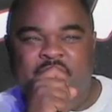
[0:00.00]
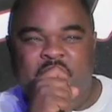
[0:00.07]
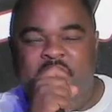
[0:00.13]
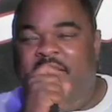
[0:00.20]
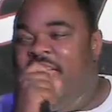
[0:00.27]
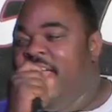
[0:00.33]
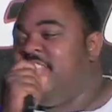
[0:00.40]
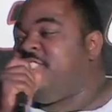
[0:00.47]
Then
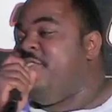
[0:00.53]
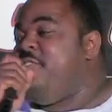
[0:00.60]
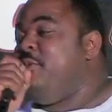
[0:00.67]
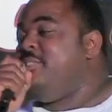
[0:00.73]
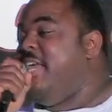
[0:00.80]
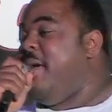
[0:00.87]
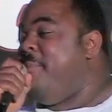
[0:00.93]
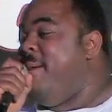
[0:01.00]
they interview
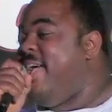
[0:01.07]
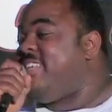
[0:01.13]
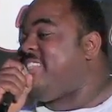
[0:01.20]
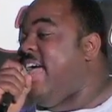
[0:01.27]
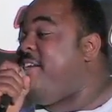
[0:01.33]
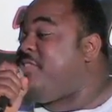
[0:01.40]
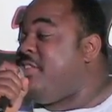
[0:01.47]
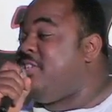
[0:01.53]
DMX
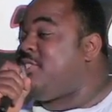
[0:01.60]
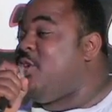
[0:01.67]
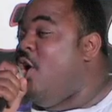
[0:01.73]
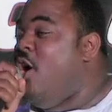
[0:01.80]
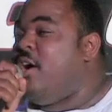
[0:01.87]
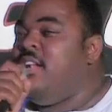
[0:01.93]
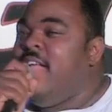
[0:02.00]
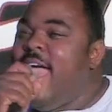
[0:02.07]
after the
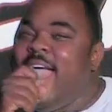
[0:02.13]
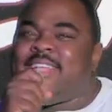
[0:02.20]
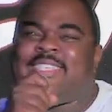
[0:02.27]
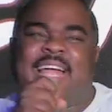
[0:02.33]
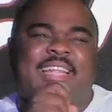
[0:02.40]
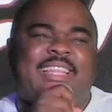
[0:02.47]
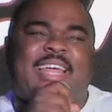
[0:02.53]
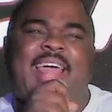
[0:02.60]
song. X,
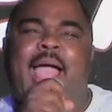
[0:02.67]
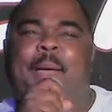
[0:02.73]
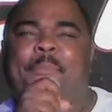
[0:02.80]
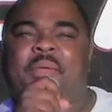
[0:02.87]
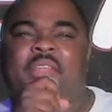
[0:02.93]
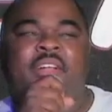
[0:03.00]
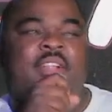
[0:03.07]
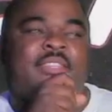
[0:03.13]
how did that
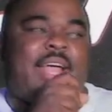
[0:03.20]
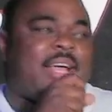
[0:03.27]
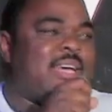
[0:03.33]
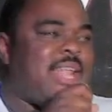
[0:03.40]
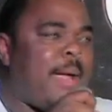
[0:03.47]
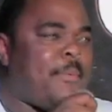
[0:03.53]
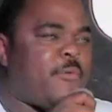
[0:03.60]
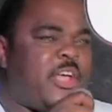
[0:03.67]
happen? That
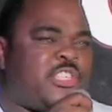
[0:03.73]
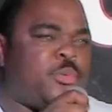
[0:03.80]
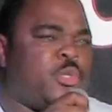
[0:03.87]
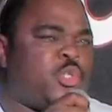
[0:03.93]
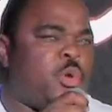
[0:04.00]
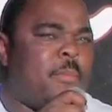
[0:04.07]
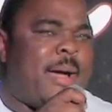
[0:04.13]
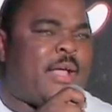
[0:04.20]
collaboration with
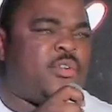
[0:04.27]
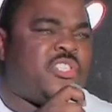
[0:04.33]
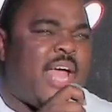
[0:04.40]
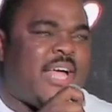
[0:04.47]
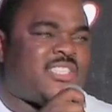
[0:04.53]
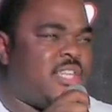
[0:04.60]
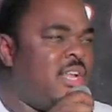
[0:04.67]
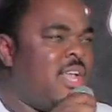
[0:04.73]
you and Michael
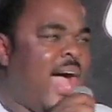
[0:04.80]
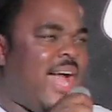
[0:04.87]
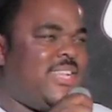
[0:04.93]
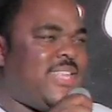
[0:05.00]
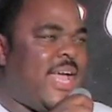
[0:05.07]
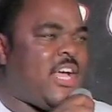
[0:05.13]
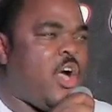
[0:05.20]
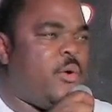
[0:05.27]
Jackson, how did
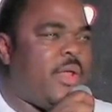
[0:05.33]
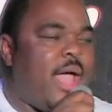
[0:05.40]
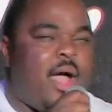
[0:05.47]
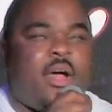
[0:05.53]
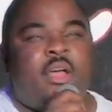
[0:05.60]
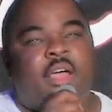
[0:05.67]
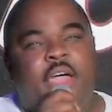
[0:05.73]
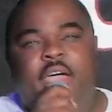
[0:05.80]
that go down?
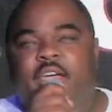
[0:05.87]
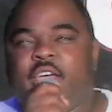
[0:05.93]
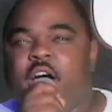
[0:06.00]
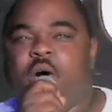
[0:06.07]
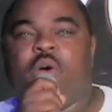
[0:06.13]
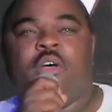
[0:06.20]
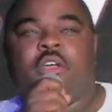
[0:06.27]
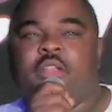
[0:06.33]
Hey,
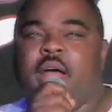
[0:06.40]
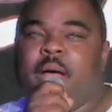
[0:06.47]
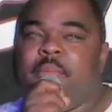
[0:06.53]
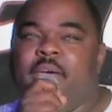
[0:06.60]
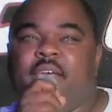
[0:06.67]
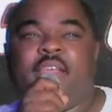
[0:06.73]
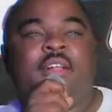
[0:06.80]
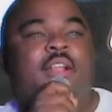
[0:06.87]
yo, you know what
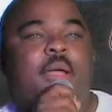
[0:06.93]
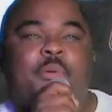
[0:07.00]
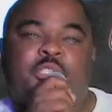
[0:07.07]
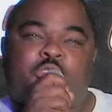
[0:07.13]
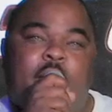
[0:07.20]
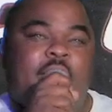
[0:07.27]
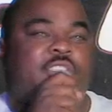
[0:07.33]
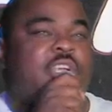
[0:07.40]
I mean? It was
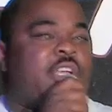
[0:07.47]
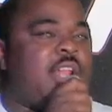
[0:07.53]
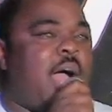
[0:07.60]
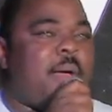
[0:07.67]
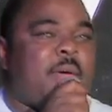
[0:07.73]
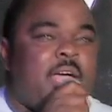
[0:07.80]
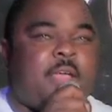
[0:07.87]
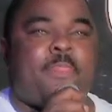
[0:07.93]
crazy, you know
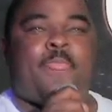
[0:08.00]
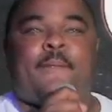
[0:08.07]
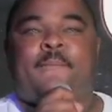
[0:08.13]
what I mean?